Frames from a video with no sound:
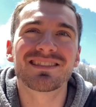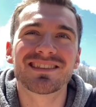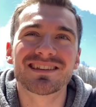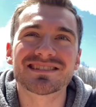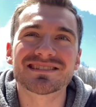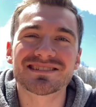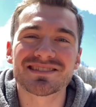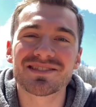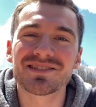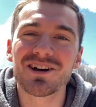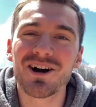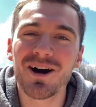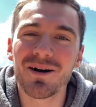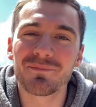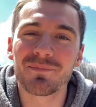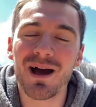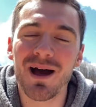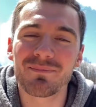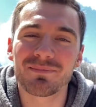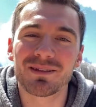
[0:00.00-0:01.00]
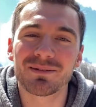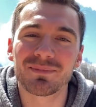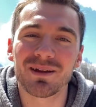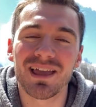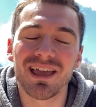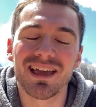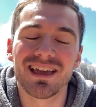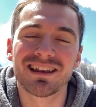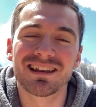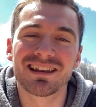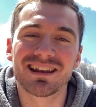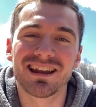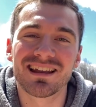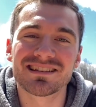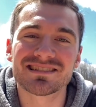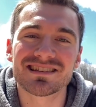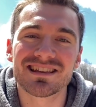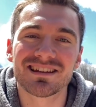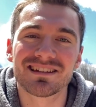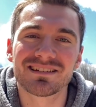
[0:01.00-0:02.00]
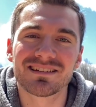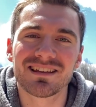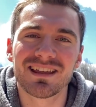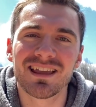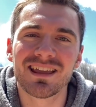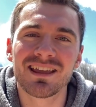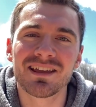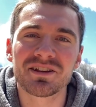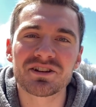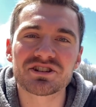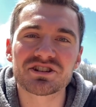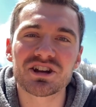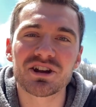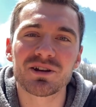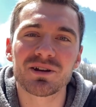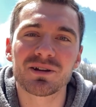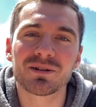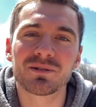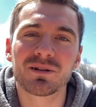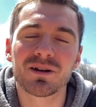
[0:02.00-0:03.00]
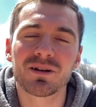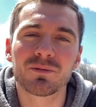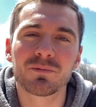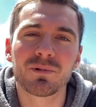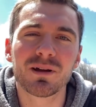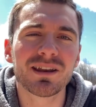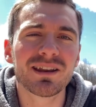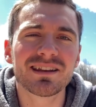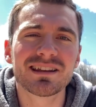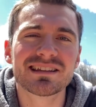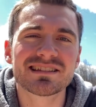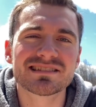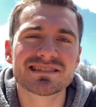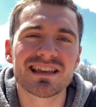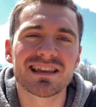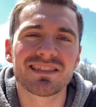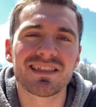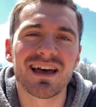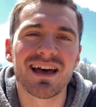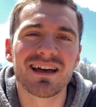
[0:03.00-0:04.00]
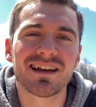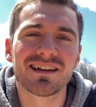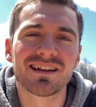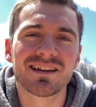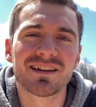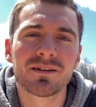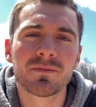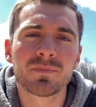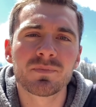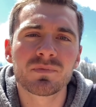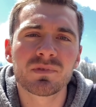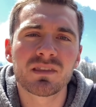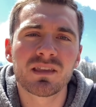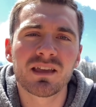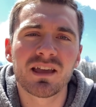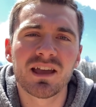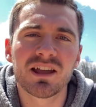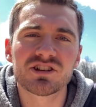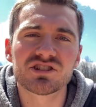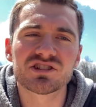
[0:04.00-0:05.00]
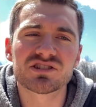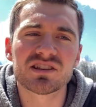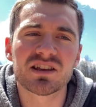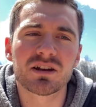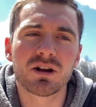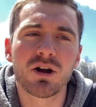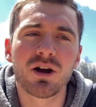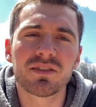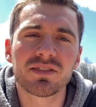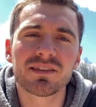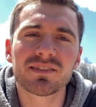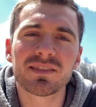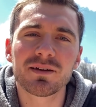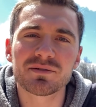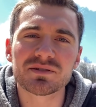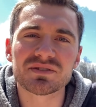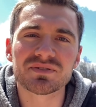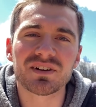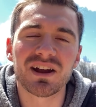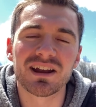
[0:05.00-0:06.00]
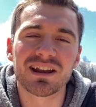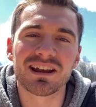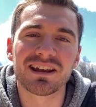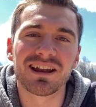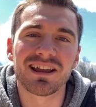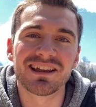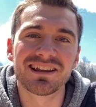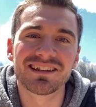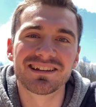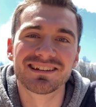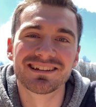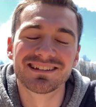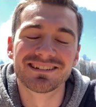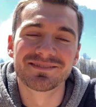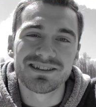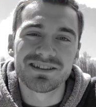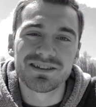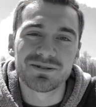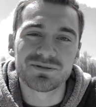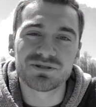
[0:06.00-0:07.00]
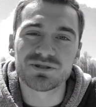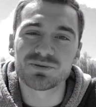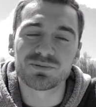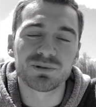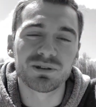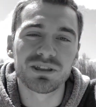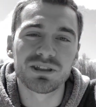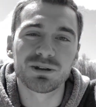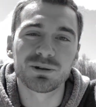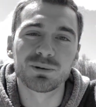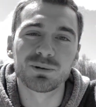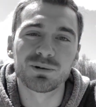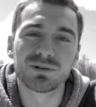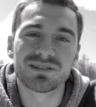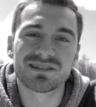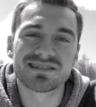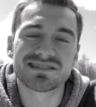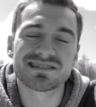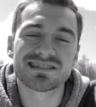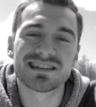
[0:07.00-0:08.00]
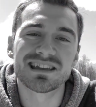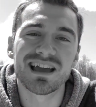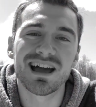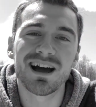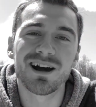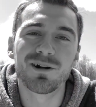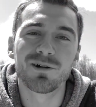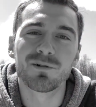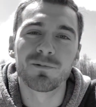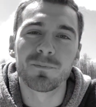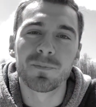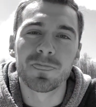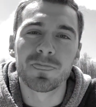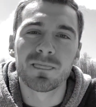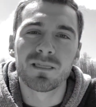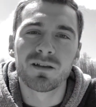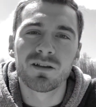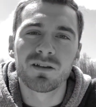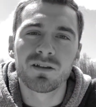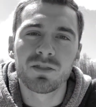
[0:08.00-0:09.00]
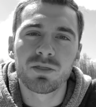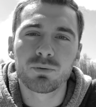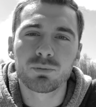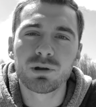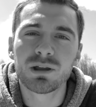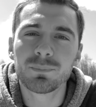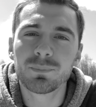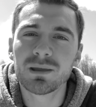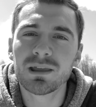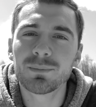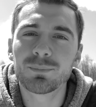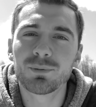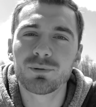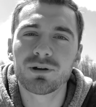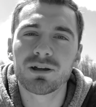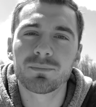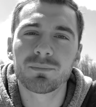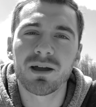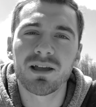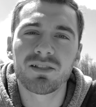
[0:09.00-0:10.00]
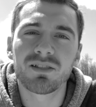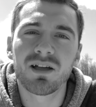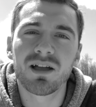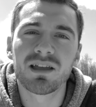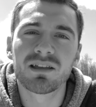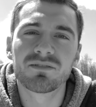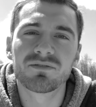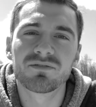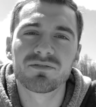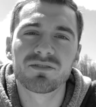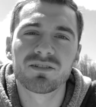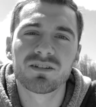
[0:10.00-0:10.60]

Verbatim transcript: this thought popped in my head and I said, hey, Aunt Sharon, when did he say that? And she said, oh, I think that was Friday night. It was just really cool to see how three people in my life